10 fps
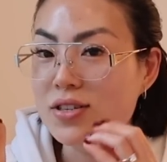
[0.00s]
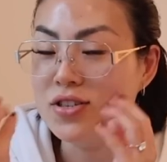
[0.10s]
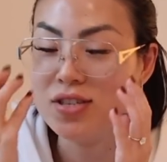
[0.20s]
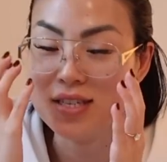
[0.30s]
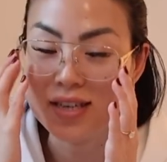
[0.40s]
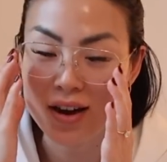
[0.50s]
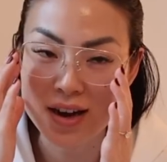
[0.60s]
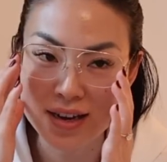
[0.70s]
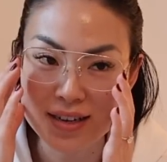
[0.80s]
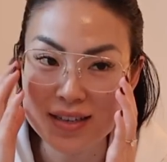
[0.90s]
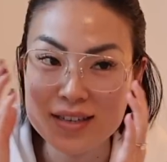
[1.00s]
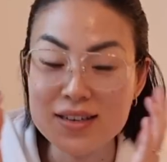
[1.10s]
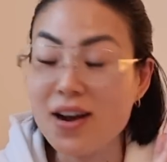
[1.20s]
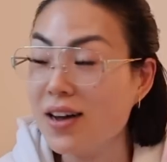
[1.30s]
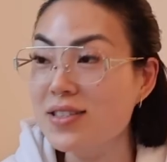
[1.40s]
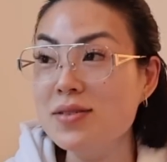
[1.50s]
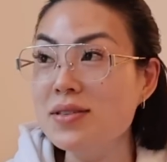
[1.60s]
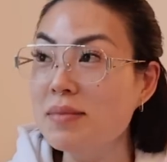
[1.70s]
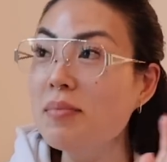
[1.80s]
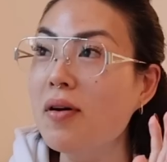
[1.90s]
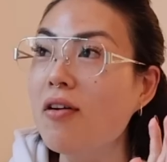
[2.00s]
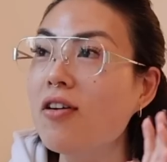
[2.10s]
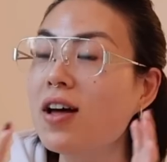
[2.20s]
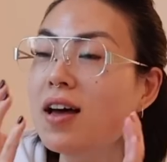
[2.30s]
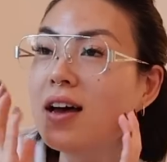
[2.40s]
It's just not so simple.